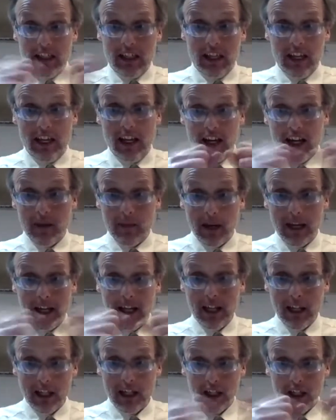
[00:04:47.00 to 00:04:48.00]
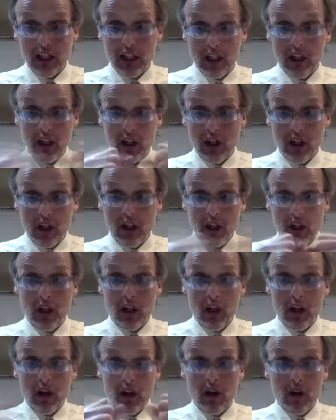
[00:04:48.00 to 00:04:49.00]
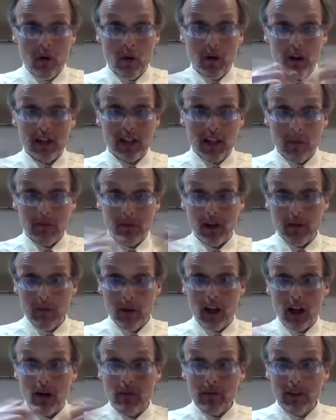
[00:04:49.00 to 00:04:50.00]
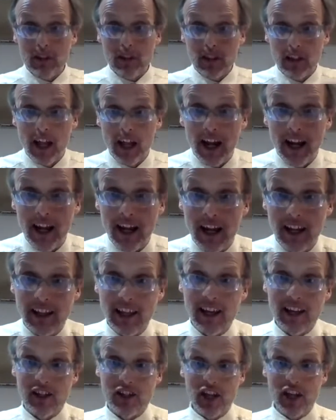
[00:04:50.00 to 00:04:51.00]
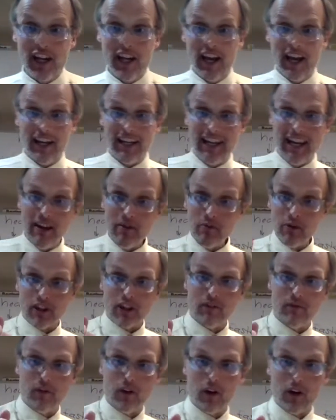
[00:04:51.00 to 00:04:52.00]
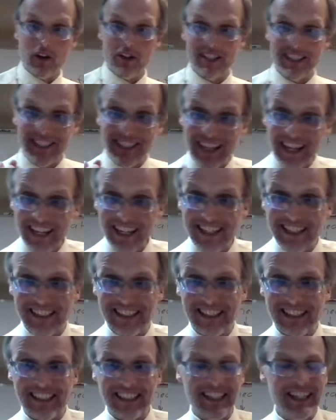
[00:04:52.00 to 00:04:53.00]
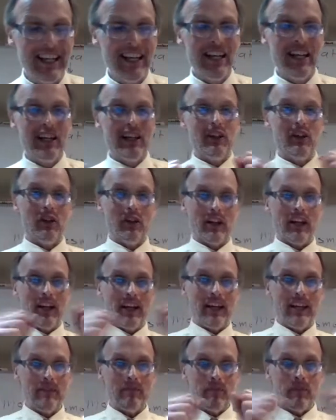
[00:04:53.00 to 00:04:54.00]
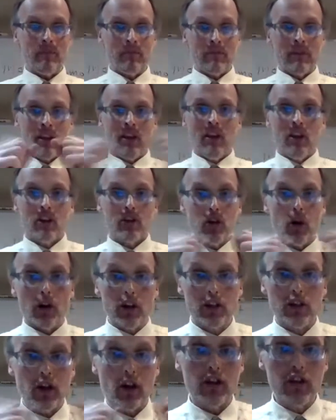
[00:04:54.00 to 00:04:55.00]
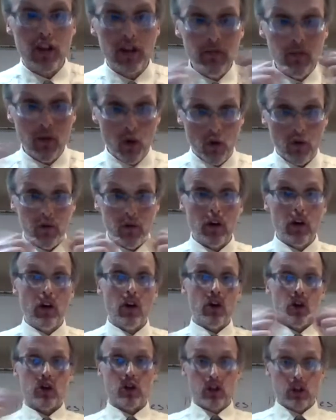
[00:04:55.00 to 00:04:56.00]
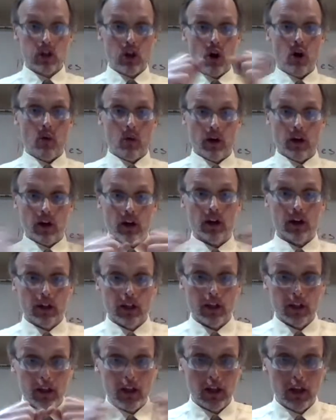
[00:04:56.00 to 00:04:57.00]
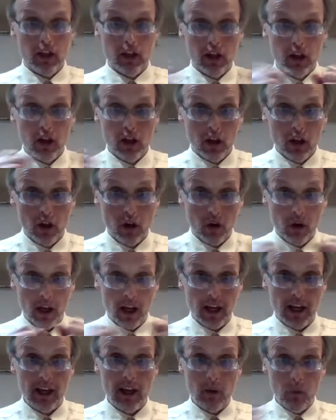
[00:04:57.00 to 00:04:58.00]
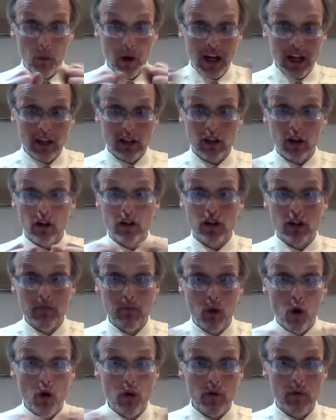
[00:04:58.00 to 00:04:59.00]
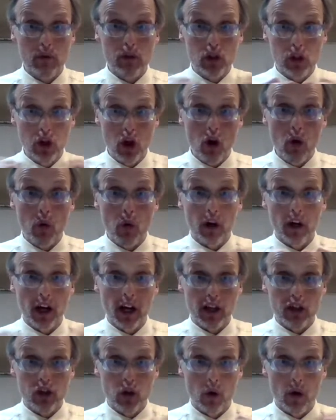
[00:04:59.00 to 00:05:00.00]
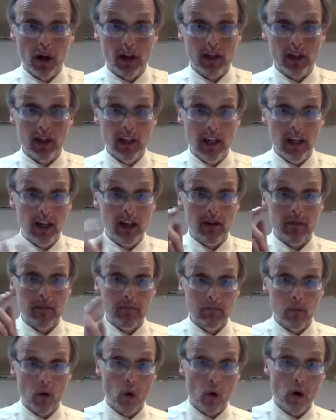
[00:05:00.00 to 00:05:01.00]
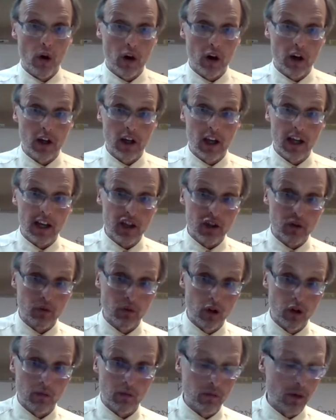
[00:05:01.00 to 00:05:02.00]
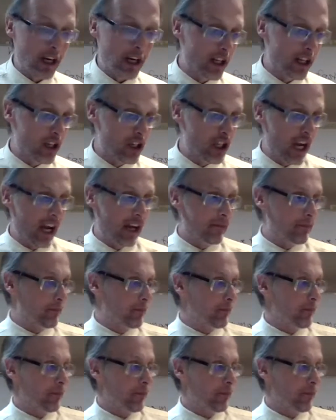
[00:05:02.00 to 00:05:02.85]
Anybody? When something becomes, hey, thanks, Jenna, again with the first. Nice. Okay, so it starts to move slower. Okay, and when it starts to move slower, it's going to need more or less room. Write it in chat.